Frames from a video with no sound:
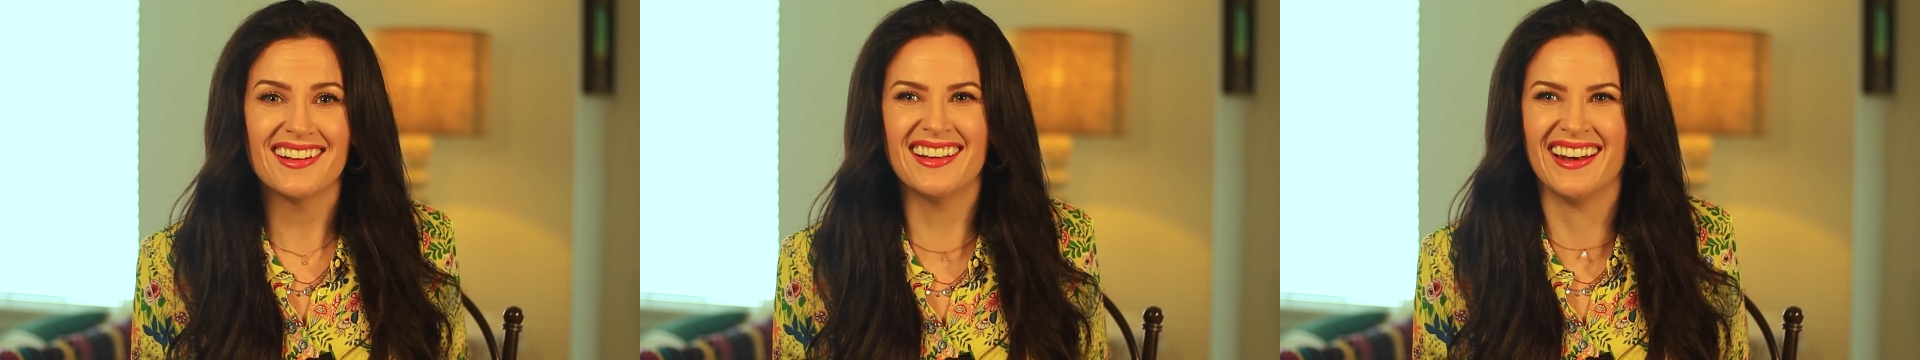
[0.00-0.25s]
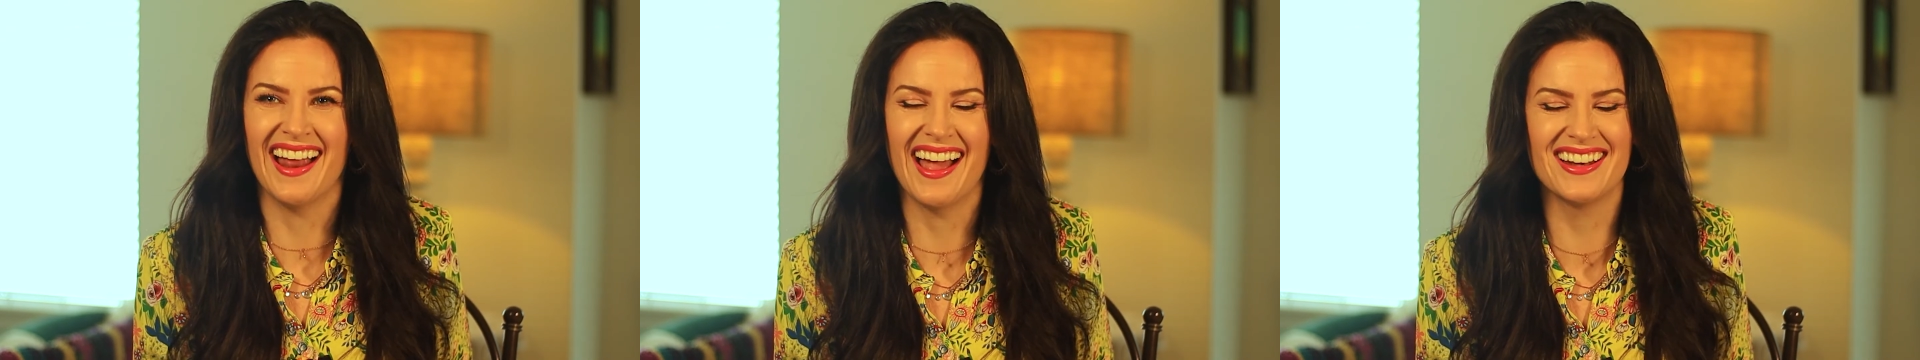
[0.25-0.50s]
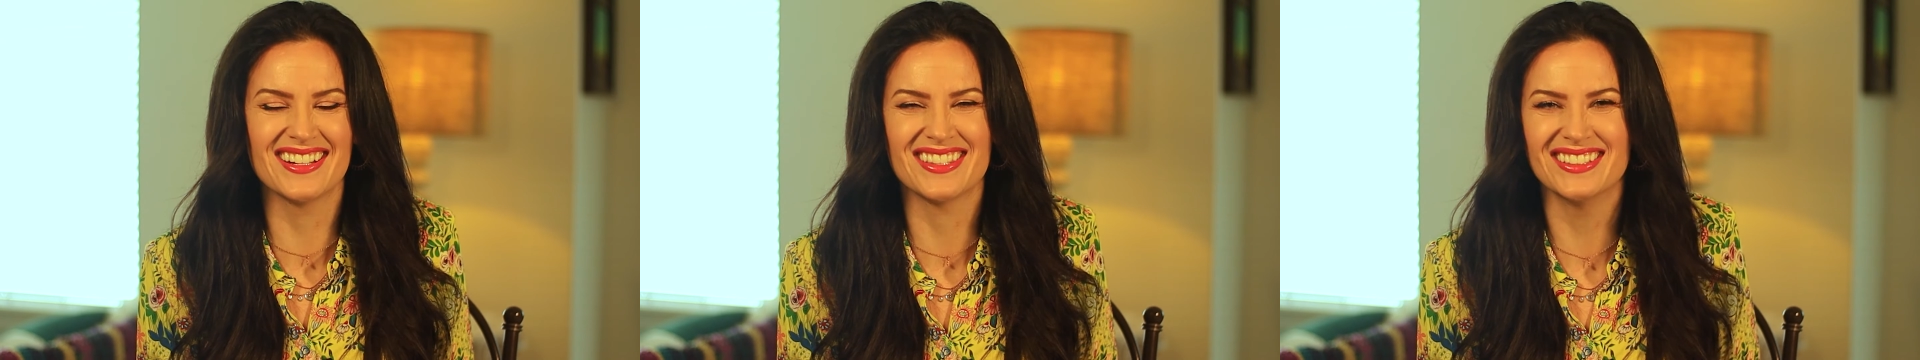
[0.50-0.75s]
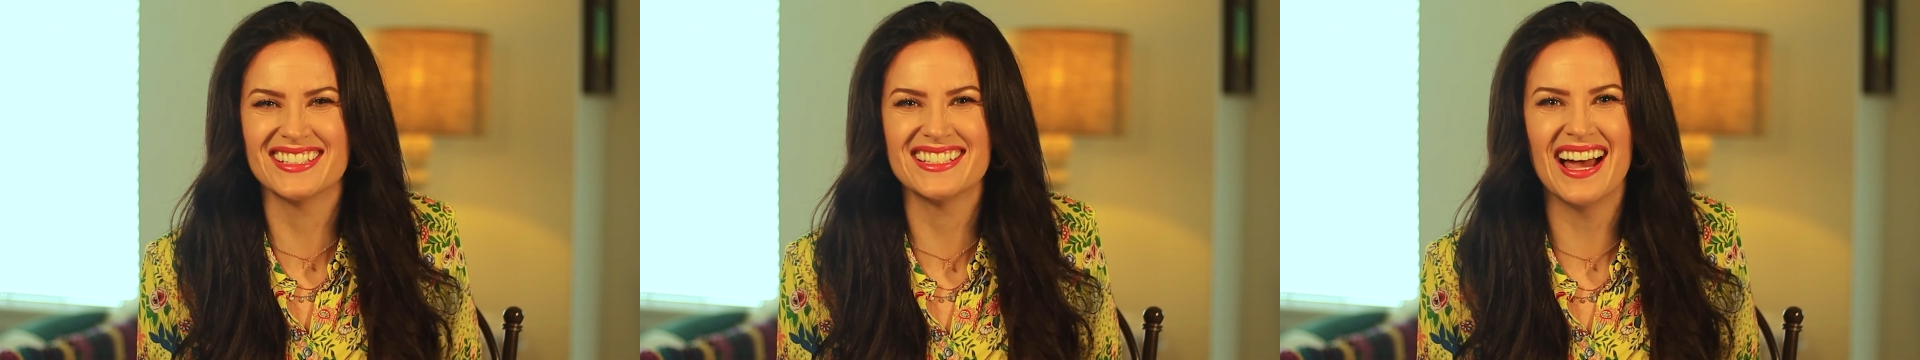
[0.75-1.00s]
And I
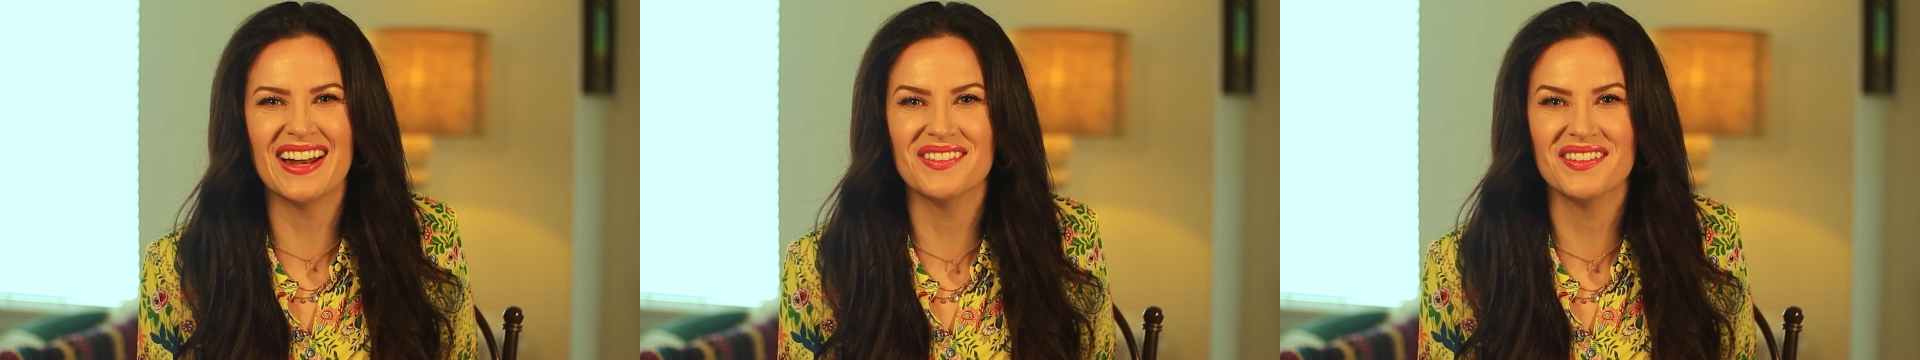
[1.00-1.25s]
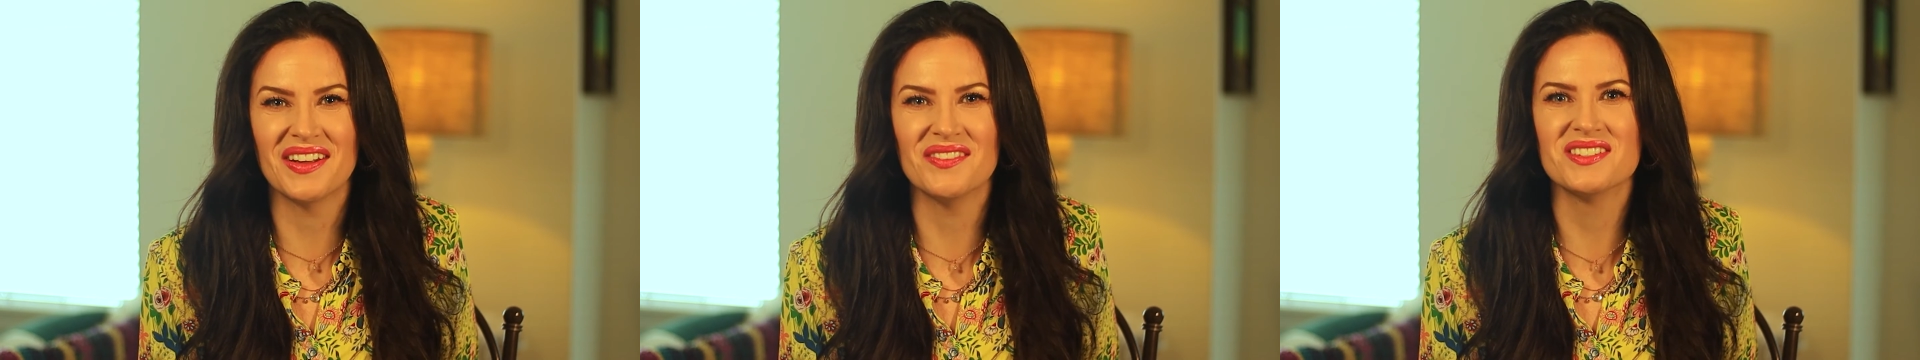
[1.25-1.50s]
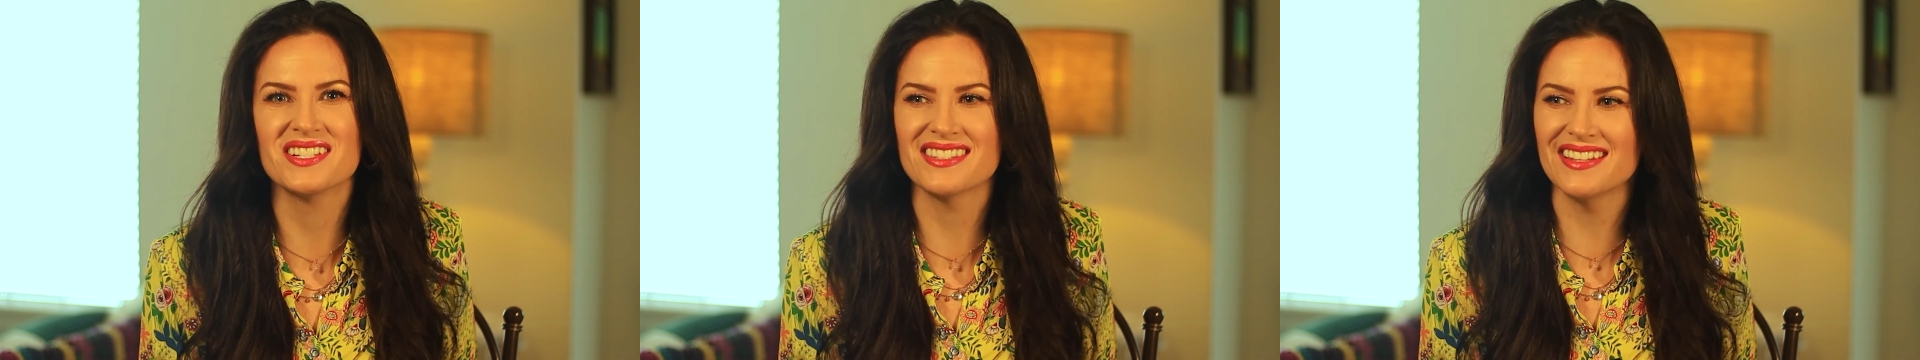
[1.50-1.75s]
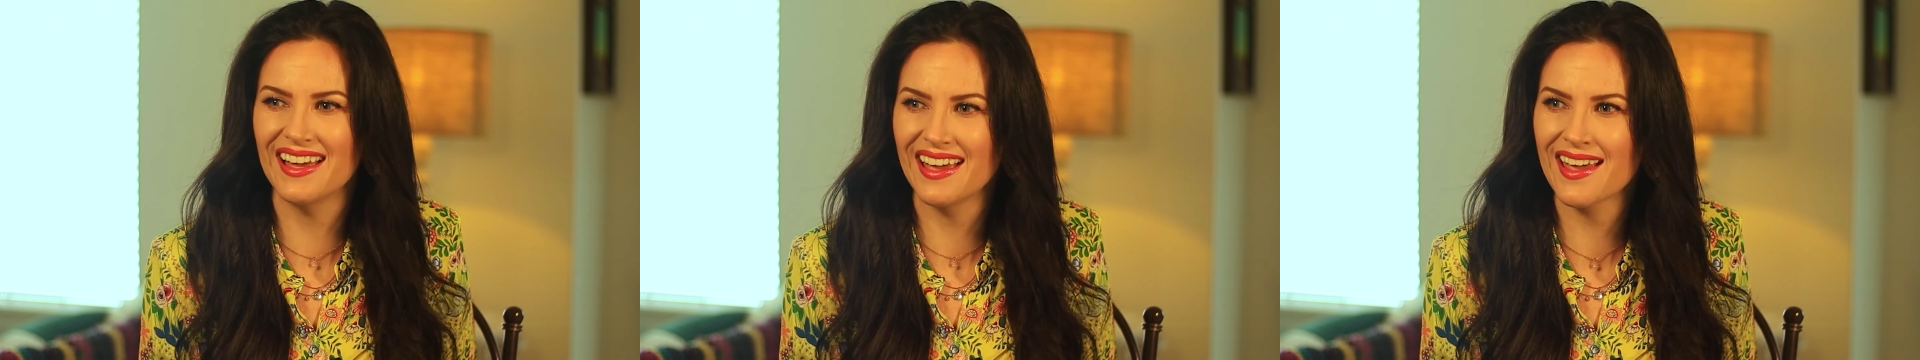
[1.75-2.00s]
just looked at him and I'm
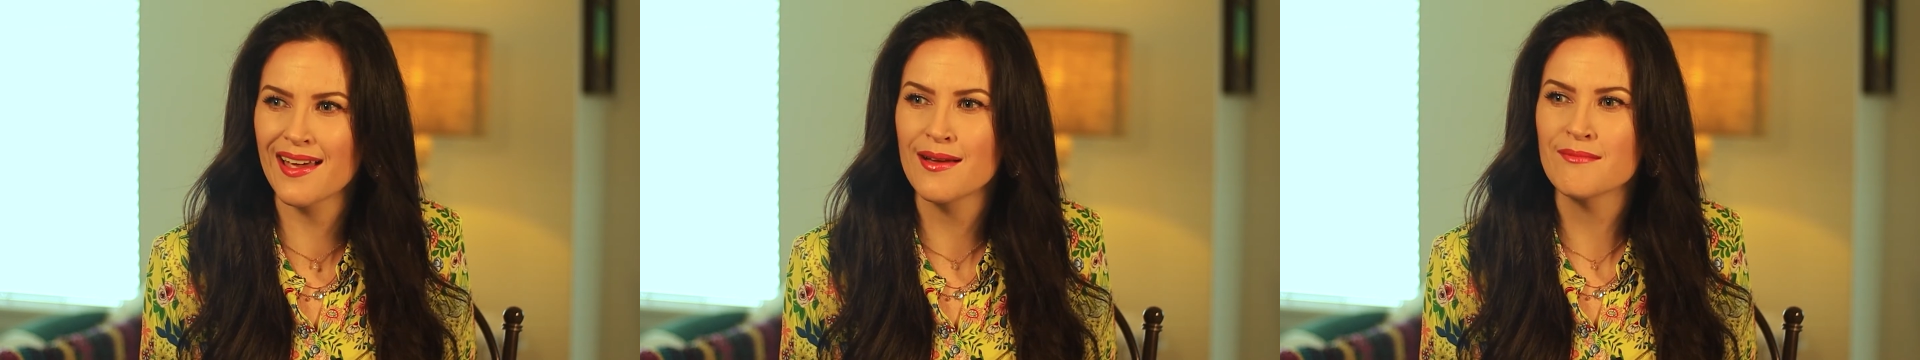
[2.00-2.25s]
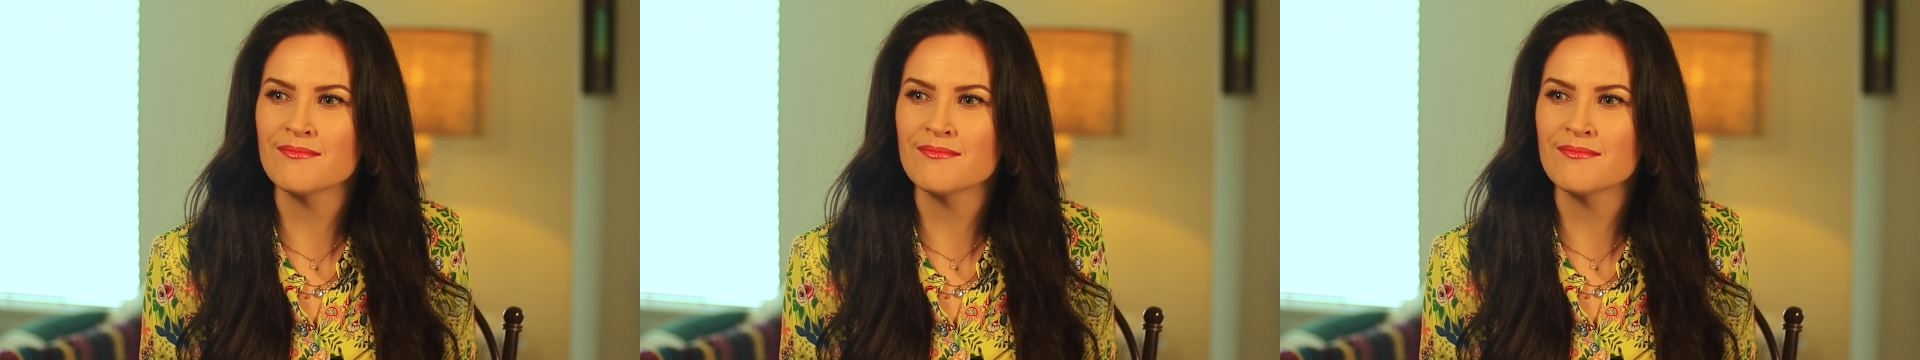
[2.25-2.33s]
just like,